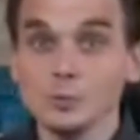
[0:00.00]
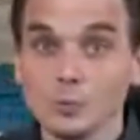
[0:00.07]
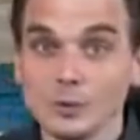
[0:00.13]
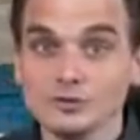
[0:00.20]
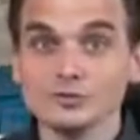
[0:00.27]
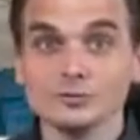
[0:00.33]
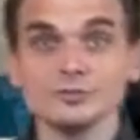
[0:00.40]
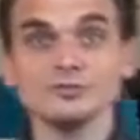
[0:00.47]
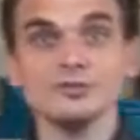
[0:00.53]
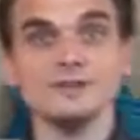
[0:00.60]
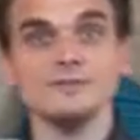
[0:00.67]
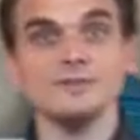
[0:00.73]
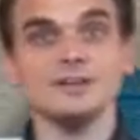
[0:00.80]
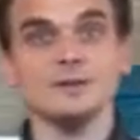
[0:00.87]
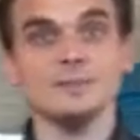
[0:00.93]
Once you
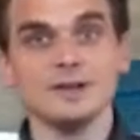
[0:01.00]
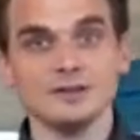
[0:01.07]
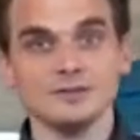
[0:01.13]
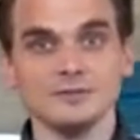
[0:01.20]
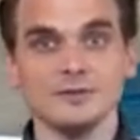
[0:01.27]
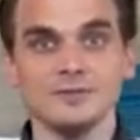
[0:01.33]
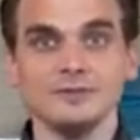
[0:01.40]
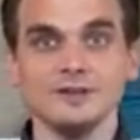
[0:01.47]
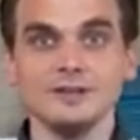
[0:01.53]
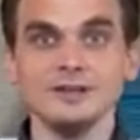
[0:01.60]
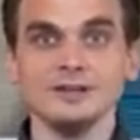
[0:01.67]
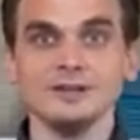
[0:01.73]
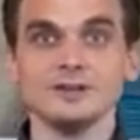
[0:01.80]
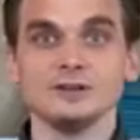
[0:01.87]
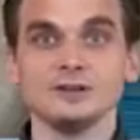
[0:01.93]
receive the EBS-50,
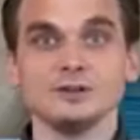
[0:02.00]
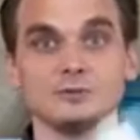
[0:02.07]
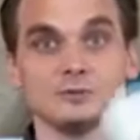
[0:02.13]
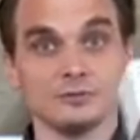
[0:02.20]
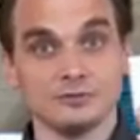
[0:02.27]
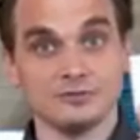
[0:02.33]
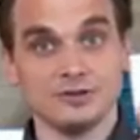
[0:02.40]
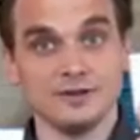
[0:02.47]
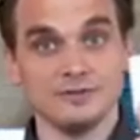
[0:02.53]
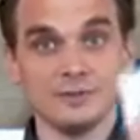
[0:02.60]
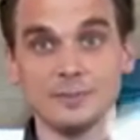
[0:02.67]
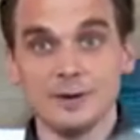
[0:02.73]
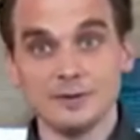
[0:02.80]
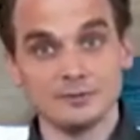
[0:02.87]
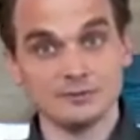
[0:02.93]
you will receive a
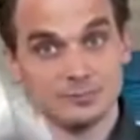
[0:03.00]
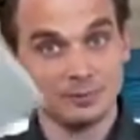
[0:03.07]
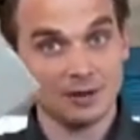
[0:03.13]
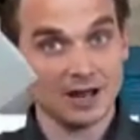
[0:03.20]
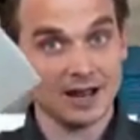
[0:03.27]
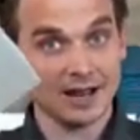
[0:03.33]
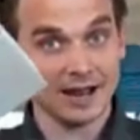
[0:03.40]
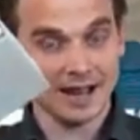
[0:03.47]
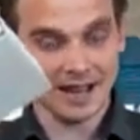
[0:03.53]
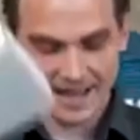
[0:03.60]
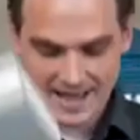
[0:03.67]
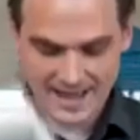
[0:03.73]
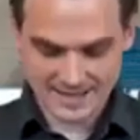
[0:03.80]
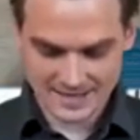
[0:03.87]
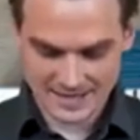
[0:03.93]
power supply
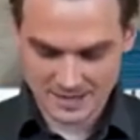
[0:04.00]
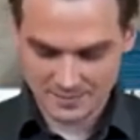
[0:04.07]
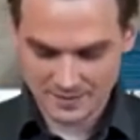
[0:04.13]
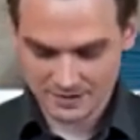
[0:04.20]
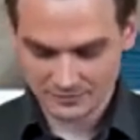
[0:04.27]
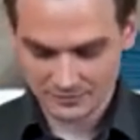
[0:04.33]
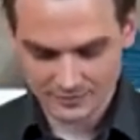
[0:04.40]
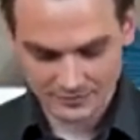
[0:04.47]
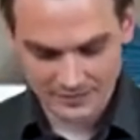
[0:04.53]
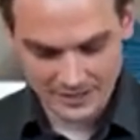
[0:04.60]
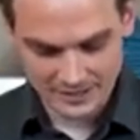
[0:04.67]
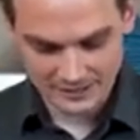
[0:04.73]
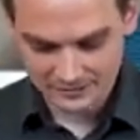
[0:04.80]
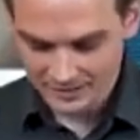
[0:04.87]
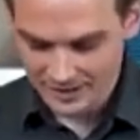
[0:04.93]
and the
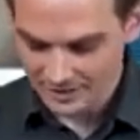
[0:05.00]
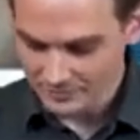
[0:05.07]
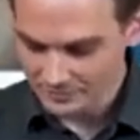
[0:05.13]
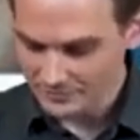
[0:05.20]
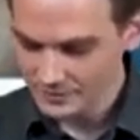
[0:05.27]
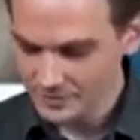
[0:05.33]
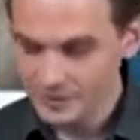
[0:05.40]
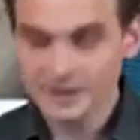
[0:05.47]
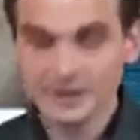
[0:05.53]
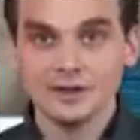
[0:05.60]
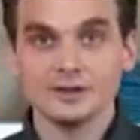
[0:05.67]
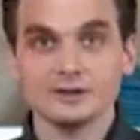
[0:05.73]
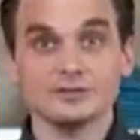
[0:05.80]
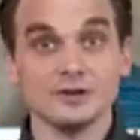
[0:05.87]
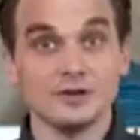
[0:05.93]
EBS-50 itself.
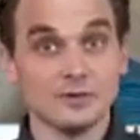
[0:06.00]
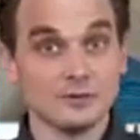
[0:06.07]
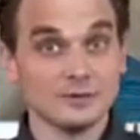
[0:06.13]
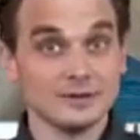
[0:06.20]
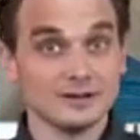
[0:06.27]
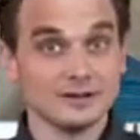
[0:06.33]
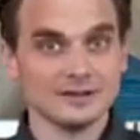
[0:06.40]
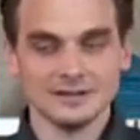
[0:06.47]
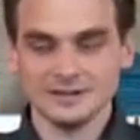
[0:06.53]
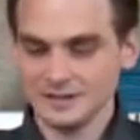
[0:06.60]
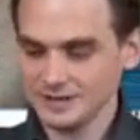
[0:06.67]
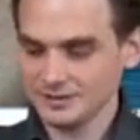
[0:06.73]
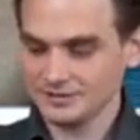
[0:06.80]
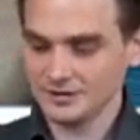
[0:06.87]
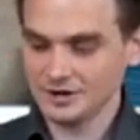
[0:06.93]
So
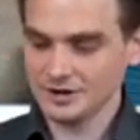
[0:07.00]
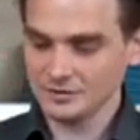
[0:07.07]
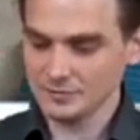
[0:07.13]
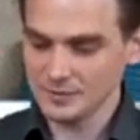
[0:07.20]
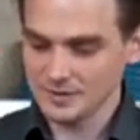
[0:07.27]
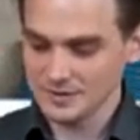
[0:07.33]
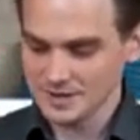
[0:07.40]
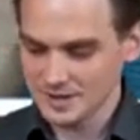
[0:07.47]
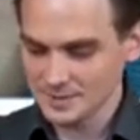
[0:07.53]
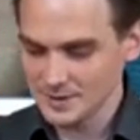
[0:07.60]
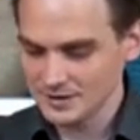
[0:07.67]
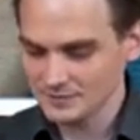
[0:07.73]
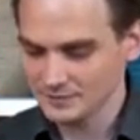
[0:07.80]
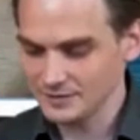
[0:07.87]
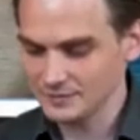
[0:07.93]
let's start with the
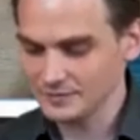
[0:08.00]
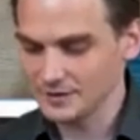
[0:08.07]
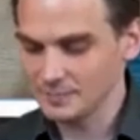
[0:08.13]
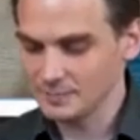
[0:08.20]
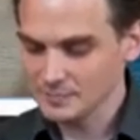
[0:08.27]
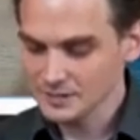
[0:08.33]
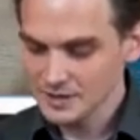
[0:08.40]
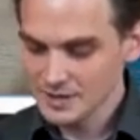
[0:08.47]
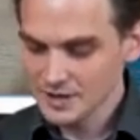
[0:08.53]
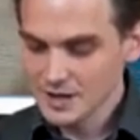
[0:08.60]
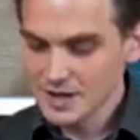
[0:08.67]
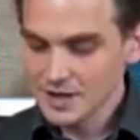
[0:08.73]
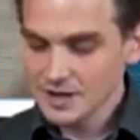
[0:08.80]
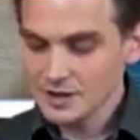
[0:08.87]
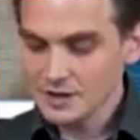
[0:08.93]
EBS-50.
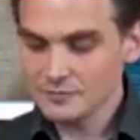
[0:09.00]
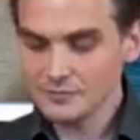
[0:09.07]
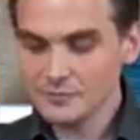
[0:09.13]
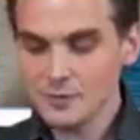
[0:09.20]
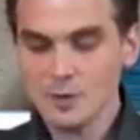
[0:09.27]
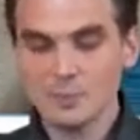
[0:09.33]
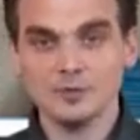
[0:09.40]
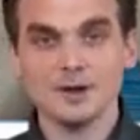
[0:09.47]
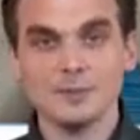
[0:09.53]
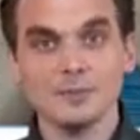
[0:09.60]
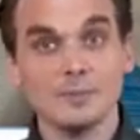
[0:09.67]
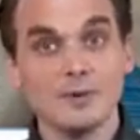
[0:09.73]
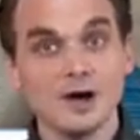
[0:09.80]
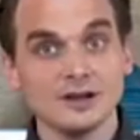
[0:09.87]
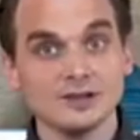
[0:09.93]
If you open up
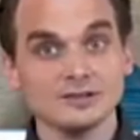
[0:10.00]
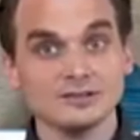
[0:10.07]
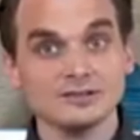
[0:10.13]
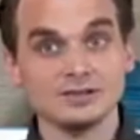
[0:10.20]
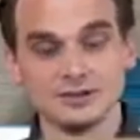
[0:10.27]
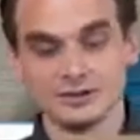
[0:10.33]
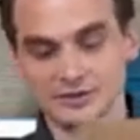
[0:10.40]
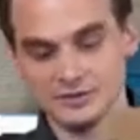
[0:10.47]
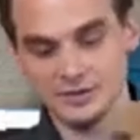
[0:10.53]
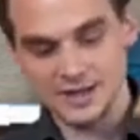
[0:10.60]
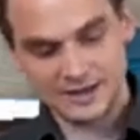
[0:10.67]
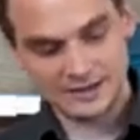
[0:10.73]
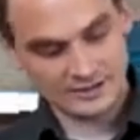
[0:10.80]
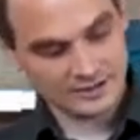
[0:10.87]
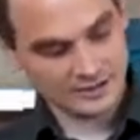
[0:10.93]
the box, you
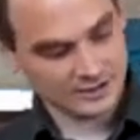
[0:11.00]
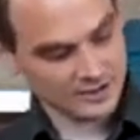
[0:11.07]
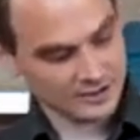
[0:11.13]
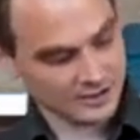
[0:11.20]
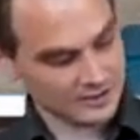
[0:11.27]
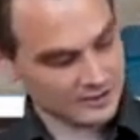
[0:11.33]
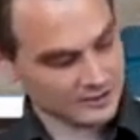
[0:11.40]
get the